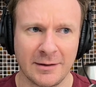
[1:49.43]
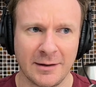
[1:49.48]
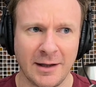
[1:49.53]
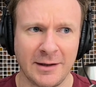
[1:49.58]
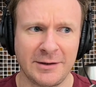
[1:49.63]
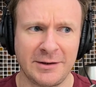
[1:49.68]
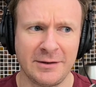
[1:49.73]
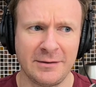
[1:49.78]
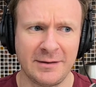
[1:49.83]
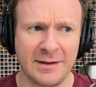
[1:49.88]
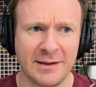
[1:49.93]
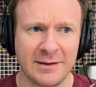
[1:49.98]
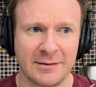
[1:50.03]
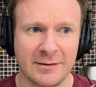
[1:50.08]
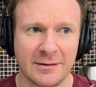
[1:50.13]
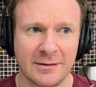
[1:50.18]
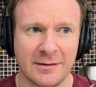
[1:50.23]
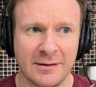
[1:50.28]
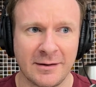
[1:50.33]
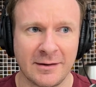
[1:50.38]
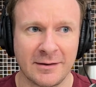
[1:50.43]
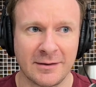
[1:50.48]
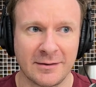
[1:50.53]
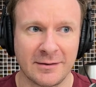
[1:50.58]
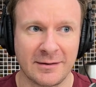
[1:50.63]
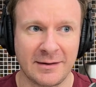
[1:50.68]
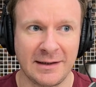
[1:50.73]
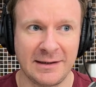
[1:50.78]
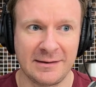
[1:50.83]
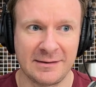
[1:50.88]
And do you think
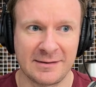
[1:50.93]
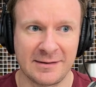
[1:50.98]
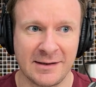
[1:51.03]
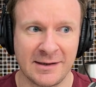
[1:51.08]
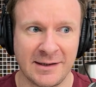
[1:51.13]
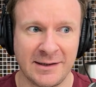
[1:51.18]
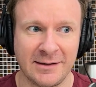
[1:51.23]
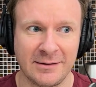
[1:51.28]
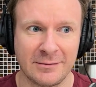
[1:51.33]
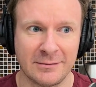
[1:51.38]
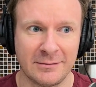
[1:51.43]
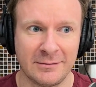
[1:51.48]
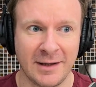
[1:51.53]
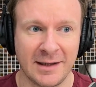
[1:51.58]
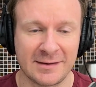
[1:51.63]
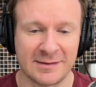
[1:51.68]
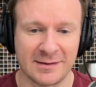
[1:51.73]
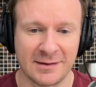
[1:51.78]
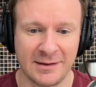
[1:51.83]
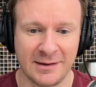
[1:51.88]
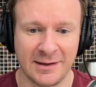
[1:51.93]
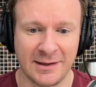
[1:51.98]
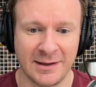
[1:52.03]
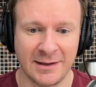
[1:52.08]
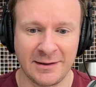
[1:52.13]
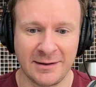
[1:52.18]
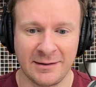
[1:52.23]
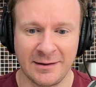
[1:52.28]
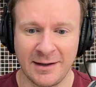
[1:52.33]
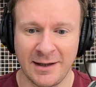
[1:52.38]
that things like
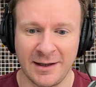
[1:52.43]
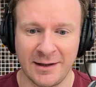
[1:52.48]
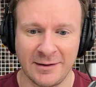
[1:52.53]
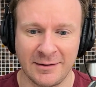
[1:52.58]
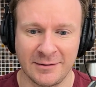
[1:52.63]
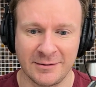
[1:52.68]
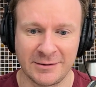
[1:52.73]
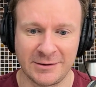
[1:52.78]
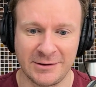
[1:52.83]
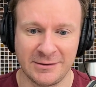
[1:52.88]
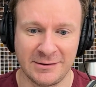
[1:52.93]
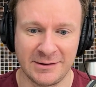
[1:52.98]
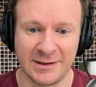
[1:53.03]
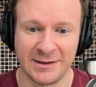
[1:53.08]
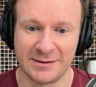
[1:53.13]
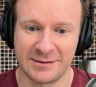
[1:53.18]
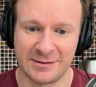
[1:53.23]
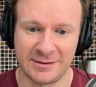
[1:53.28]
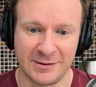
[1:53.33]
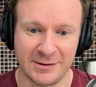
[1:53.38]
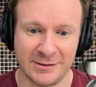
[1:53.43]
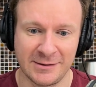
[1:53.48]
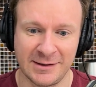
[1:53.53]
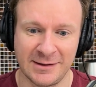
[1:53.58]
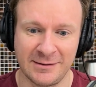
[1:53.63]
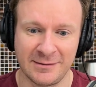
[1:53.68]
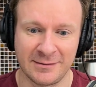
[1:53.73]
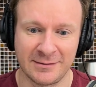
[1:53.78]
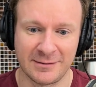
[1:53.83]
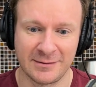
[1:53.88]
wrestling and jujitsu
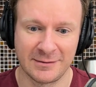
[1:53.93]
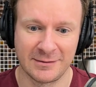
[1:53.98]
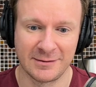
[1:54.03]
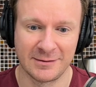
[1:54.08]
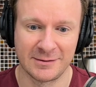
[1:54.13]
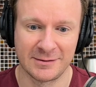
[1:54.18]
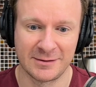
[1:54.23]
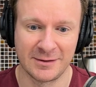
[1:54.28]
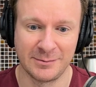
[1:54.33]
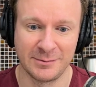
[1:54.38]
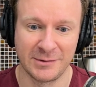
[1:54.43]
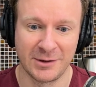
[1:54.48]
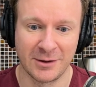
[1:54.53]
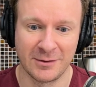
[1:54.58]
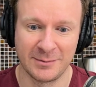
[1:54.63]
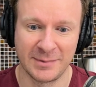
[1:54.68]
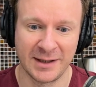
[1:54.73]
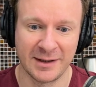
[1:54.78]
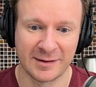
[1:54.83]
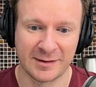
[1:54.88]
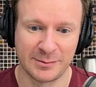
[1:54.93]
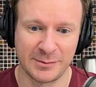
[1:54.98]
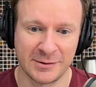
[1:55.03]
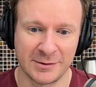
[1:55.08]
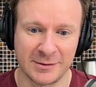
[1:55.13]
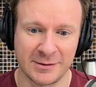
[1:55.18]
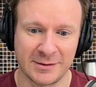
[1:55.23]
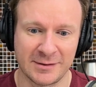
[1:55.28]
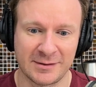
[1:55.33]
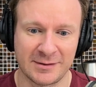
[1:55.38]
and some combat
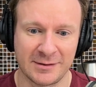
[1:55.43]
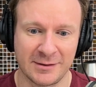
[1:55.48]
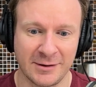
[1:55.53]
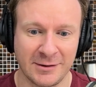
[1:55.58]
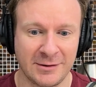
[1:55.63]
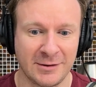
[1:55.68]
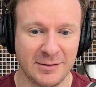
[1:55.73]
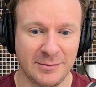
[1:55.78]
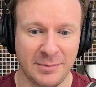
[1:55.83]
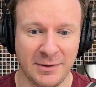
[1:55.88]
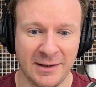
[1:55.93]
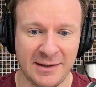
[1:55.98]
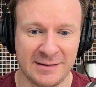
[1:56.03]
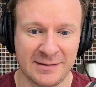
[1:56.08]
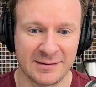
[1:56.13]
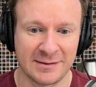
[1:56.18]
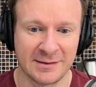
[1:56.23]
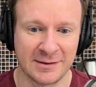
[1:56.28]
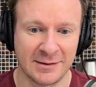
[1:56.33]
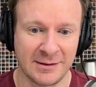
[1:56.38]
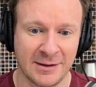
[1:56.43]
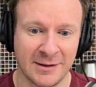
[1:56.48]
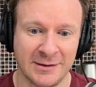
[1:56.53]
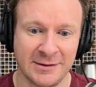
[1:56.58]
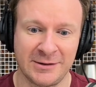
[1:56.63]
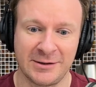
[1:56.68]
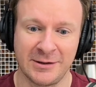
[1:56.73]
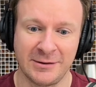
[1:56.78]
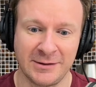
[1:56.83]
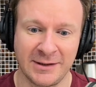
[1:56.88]
sports a good place to
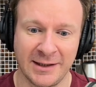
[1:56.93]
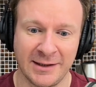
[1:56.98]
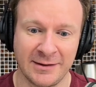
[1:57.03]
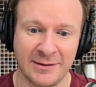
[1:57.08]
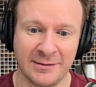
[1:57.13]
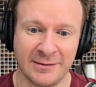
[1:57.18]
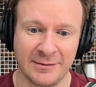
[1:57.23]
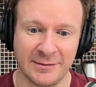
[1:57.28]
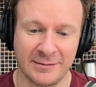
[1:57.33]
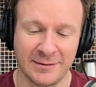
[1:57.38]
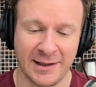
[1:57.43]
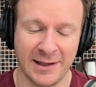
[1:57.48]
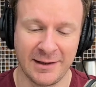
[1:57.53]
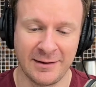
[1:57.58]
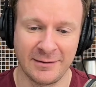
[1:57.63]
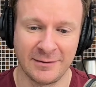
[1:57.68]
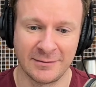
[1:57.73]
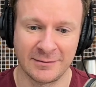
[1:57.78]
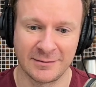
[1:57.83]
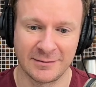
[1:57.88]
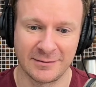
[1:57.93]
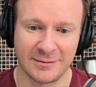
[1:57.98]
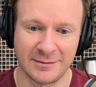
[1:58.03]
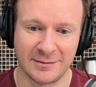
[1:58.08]
learn choking in